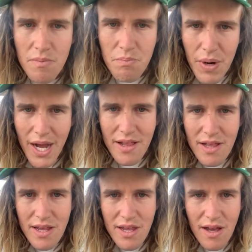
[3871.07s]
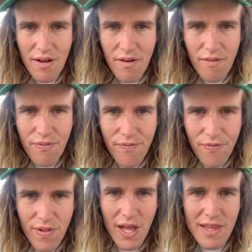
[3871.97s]
Bailey
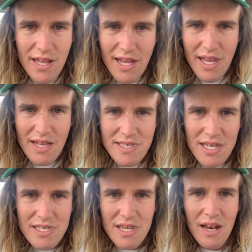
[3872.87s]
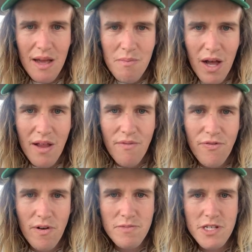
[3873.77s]
Flenley says, "G'day mate,
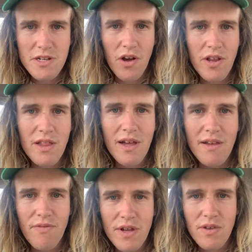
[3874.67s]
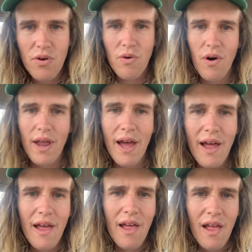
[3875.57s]
from Stony Lee, Victoria.
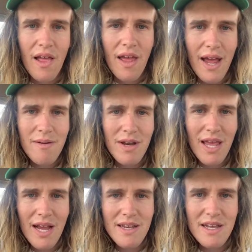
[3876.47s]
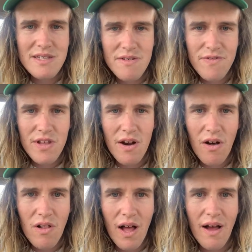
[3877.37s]
How many hectares of
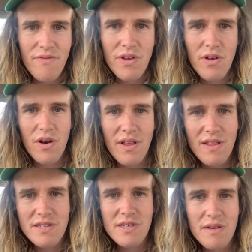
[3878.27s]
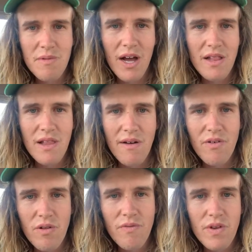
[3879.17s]
canola have you got in this year, mate? Love
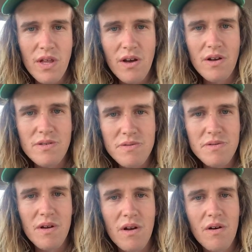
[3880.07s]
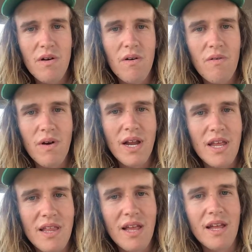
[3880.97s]
all the videos.
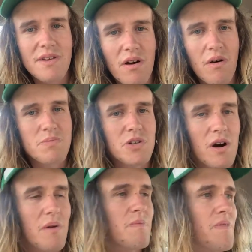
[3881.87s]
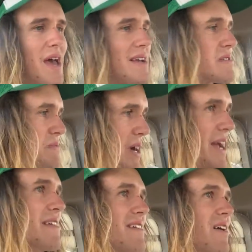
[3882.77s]
Reckon they're top job." Thanks,
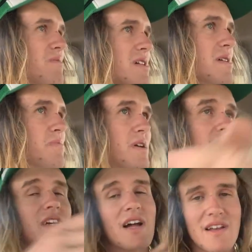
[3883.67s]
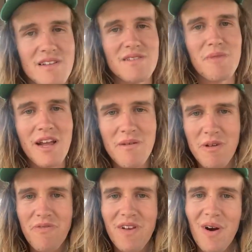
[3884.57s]
mate. I really appreciate it. Making
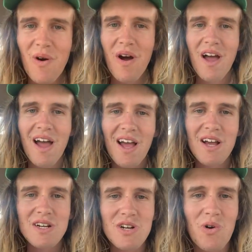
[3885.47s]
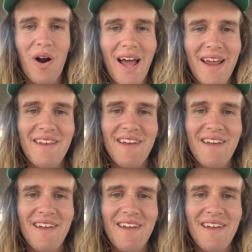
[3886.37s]
me feel great.